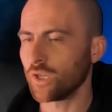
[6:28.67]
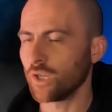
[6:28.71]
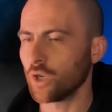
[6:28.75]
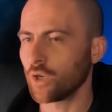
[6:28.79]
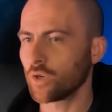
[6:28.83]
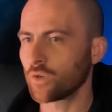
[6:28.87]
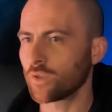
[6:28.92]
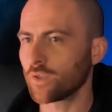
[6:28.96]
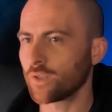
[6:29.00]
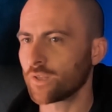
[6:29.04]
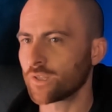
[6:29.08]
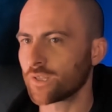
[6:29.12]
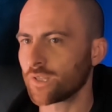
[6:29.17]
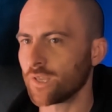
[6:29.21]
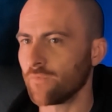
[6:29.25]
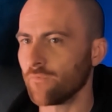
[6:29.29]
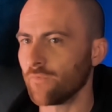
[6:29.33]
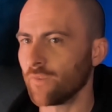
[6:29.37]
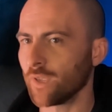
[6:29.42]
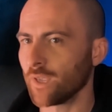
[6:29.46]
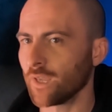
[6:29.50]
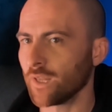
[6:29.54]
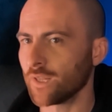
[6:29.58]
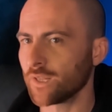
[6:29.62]
looked at
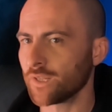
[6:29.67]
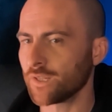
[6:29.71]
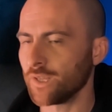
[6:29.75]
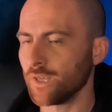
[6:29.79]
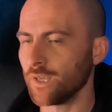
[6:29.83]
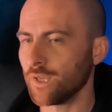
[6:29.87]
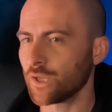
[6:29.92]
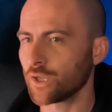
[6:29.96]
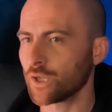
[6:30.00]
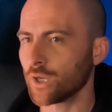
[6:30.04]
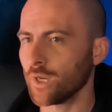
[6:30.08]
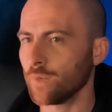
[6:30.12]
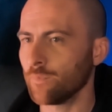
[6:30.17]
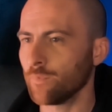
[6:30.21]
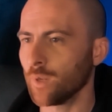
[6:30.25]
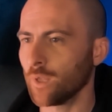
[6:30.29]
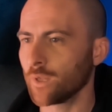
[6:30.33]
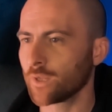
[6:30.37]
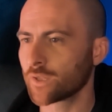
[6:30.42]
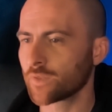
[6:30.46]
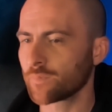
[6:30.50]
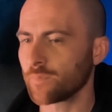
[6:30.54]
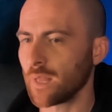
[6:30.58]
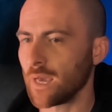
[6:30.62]
something and CGI
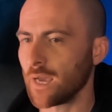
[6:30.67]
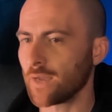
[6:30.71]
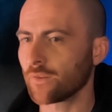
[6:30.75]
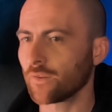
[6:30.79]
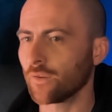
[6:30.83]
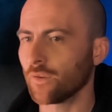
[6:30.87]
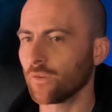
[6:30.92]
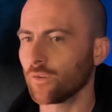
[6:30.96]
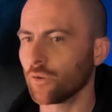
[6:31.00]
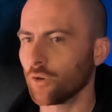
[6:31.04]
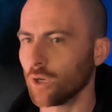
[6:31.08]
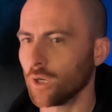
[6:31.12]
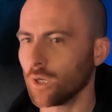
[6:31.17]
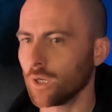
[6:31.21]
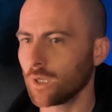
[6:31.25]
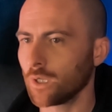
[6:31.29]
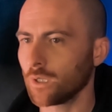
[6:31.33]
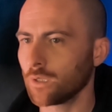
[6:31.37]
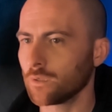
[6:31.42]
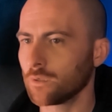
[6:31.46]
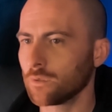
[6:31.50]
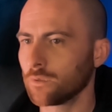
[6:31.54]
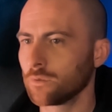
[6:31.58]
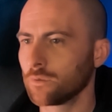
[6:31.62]
blood splattered,
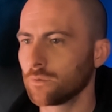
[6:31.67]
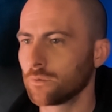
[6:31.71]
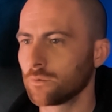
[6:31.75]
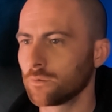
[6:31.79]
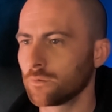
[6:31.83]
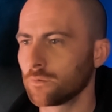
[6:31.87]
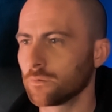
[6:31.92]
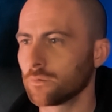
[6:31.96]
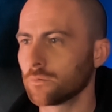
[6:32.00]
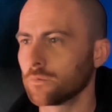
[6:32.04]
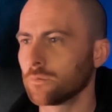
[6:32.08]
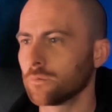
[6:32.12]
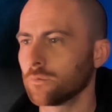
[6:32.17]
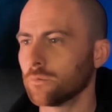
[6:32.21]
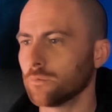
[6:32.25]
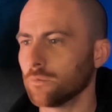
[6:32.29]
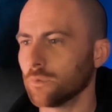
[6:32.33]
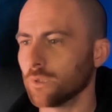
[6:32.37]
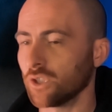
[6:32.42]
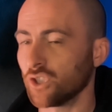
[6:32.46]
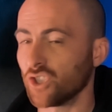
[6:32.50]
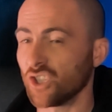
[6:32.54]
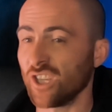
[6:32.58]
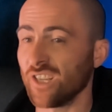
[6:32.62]
alright?
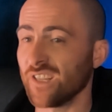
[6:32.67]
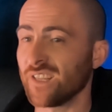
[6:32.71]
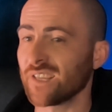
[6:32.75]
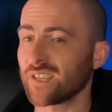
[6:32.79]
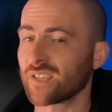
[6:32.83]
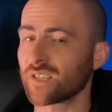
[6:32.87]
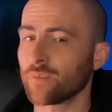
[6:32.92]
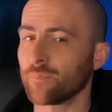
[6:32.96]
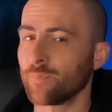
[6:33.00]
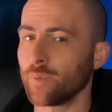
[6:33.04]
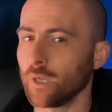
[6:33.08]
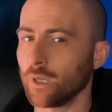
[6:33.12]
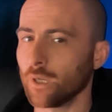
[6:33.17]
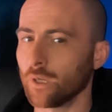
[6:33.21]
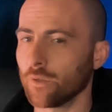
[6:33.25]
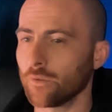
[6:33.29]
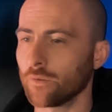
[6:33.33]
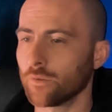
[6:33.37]
And she disappeared,